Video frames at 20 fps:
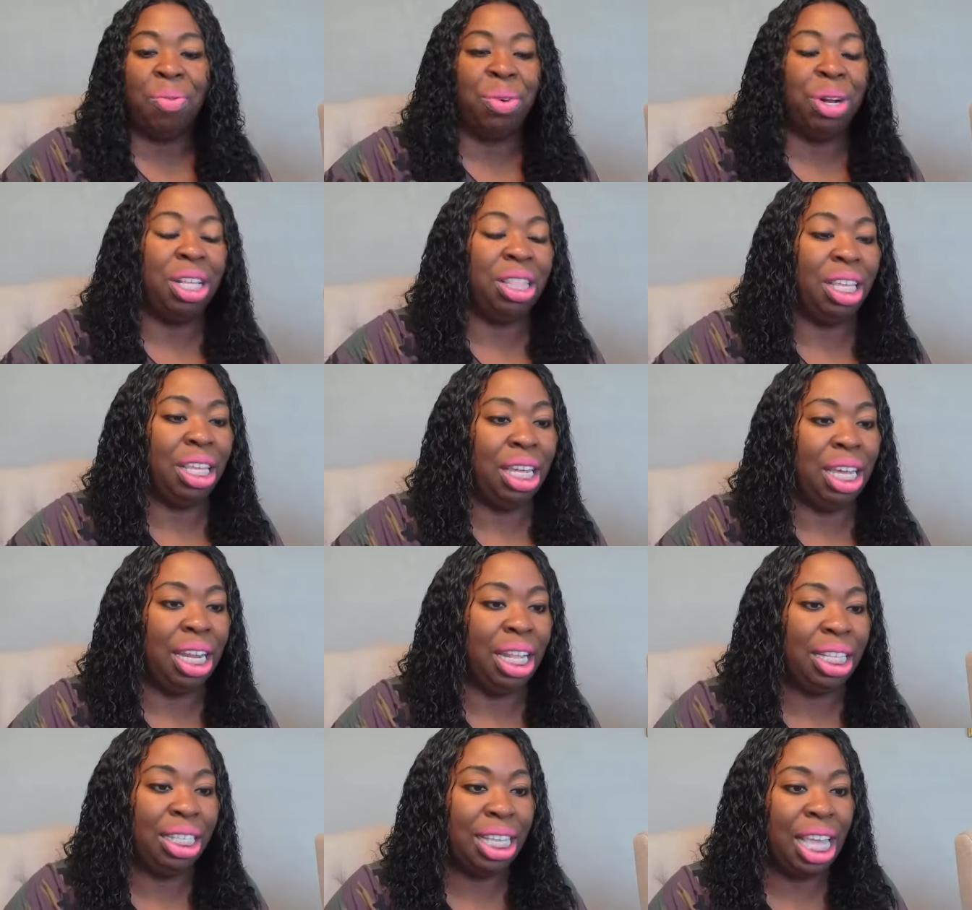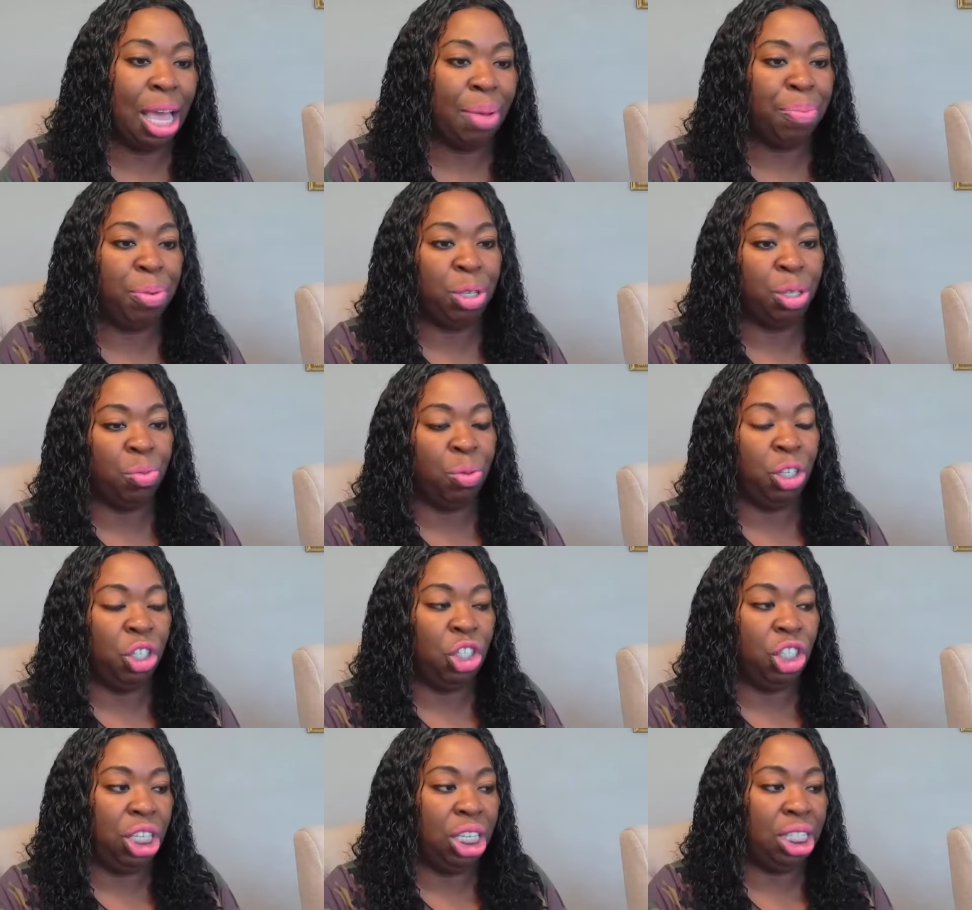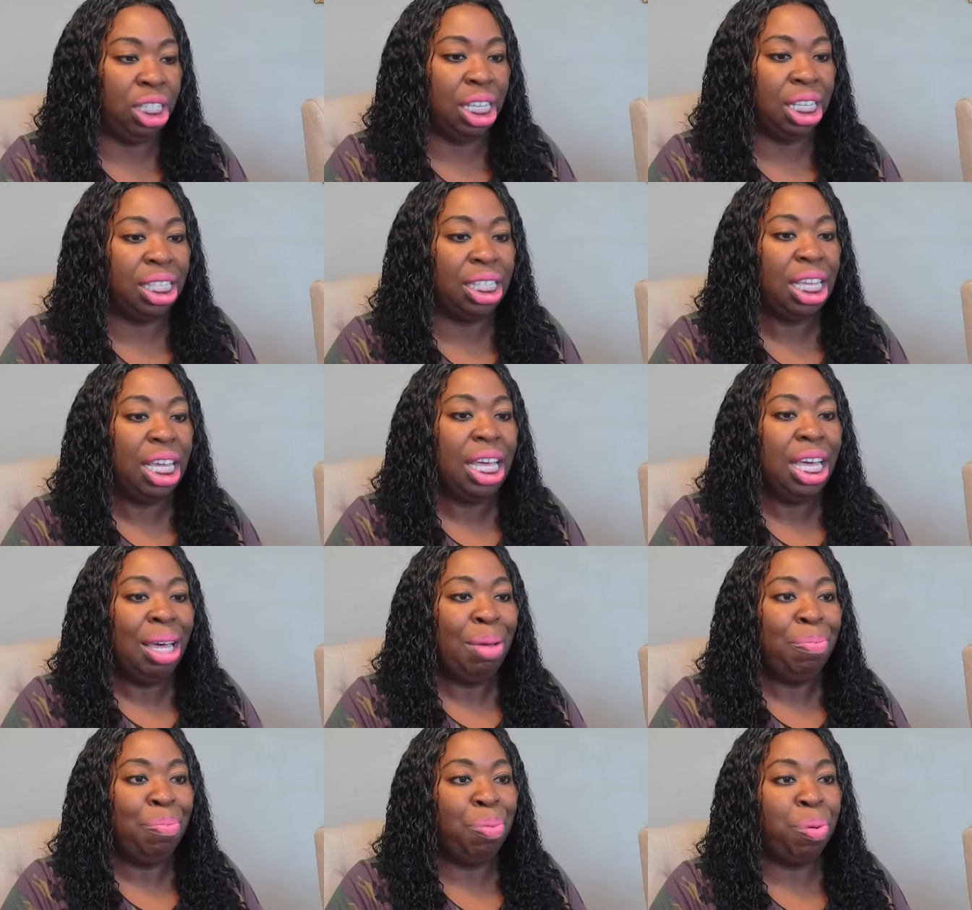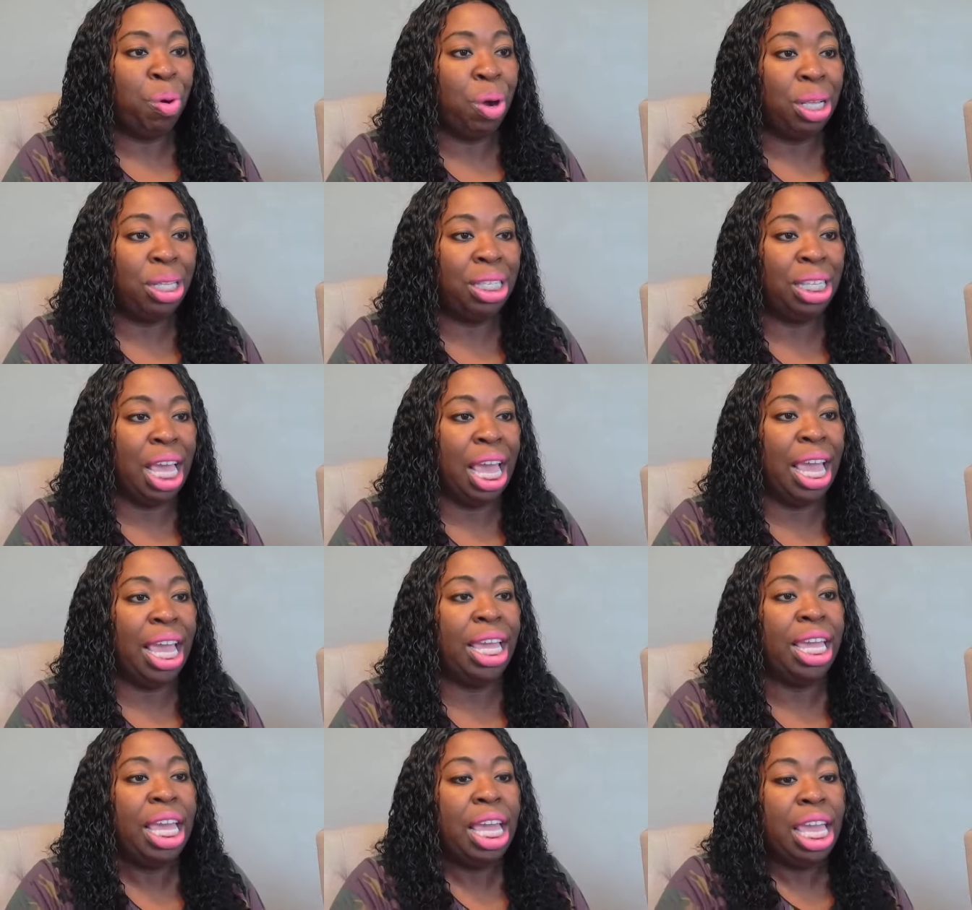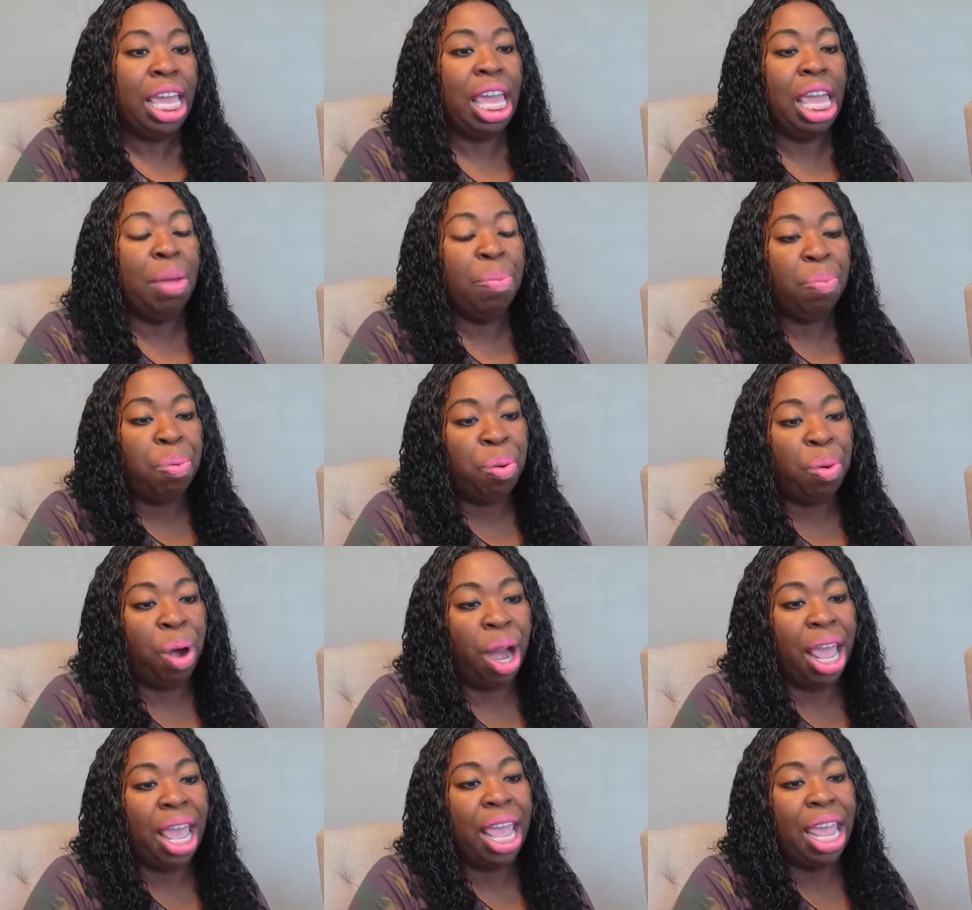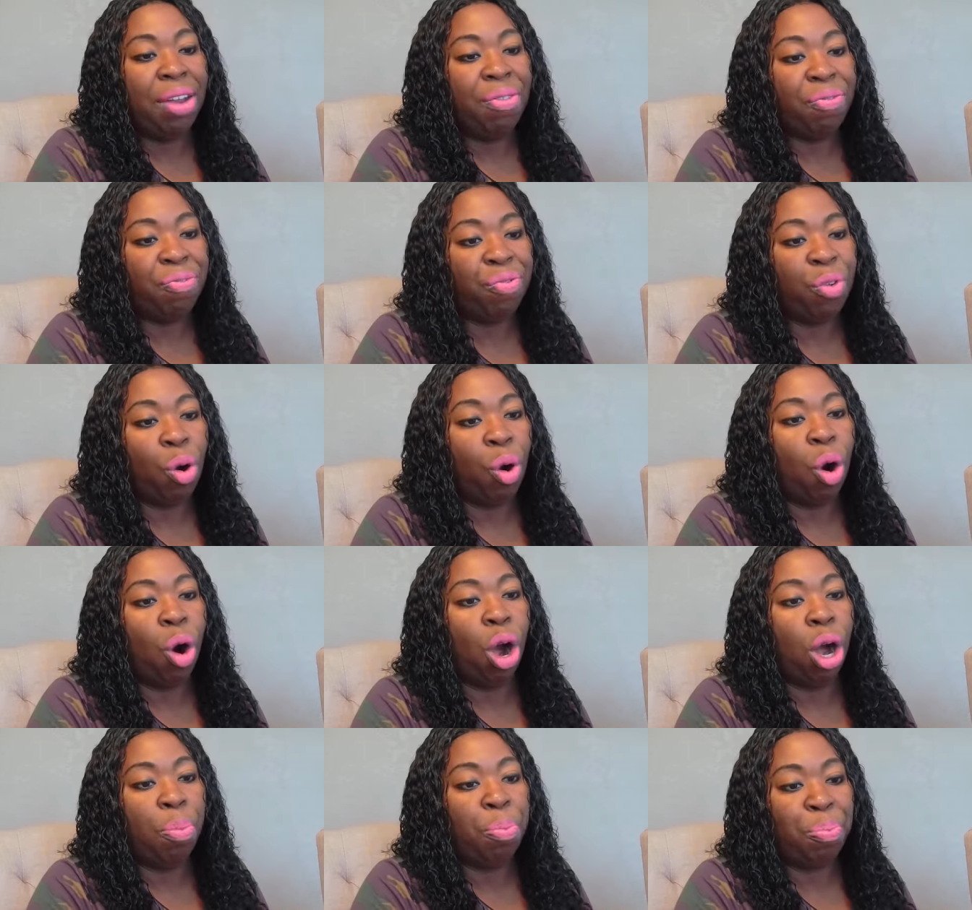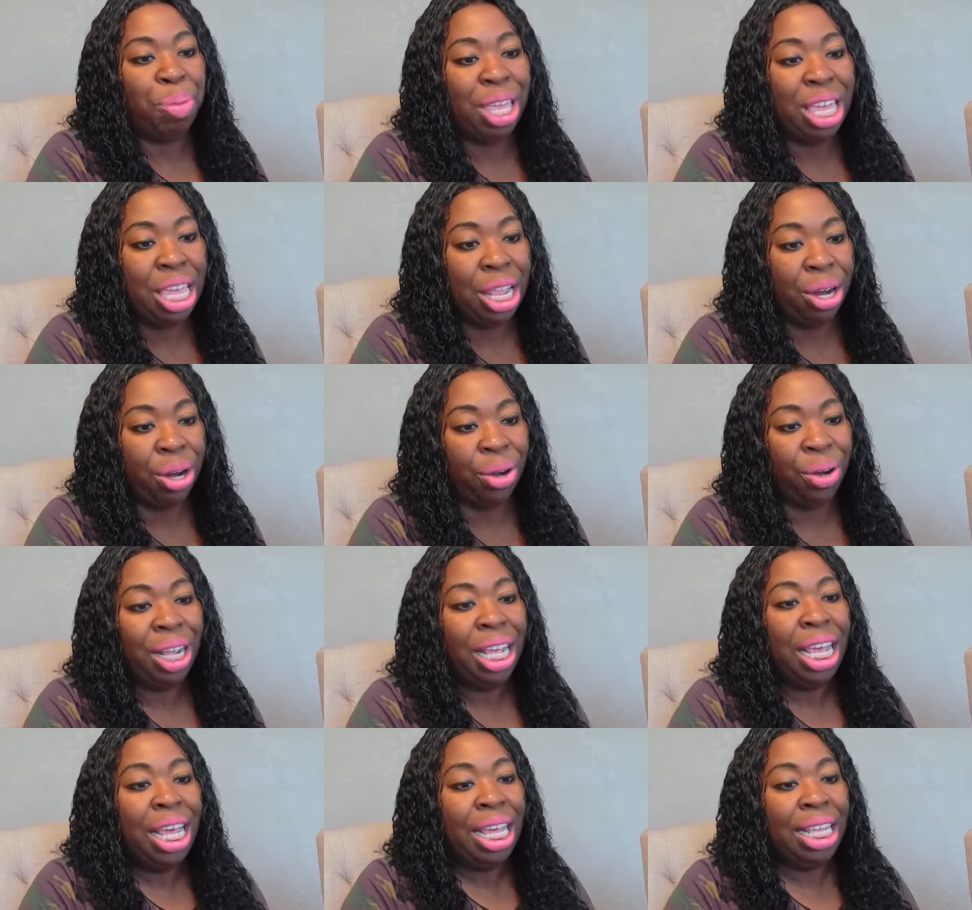one of the good examples with Jesus pr- saying he prayed for Peter.